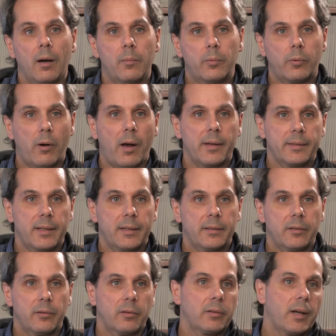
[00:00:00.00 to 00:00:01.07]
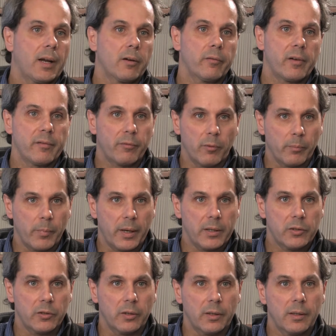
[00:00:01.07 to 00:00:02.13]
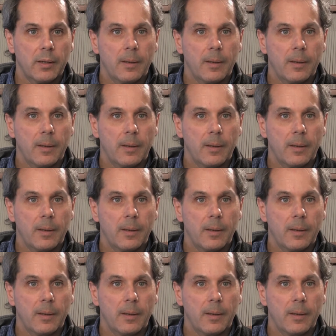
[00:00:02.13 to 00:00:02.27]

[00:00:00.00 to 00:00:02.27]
process certain kind of information.